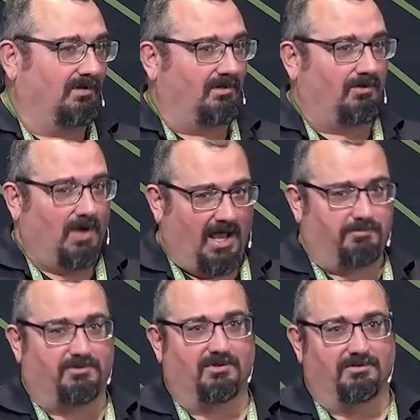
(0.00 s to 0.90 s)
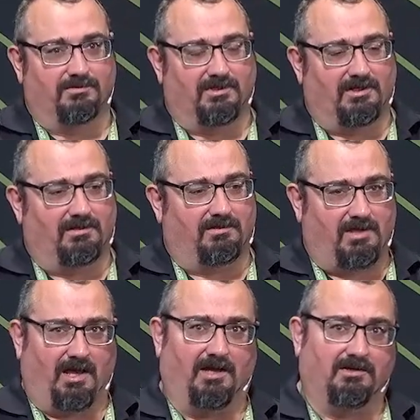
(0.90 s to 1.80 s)
You absolutely
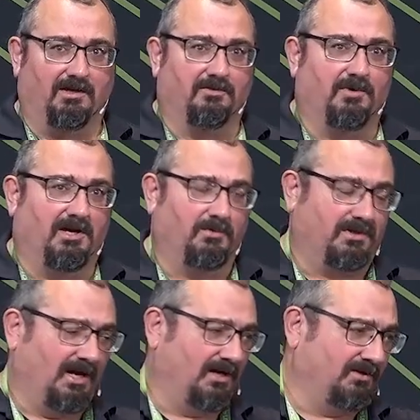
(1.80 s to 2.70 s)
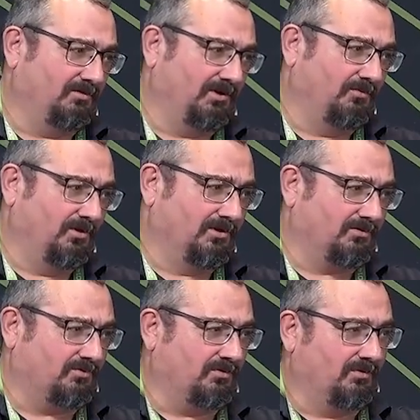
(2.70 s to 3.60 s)
can get away with not doing
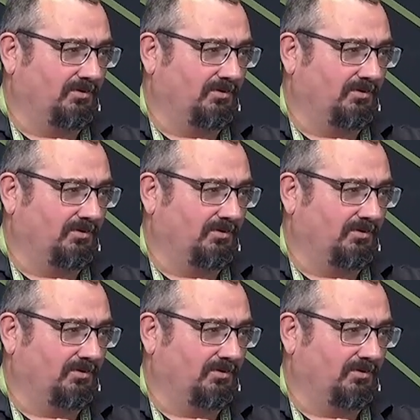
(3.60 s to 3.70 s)
what's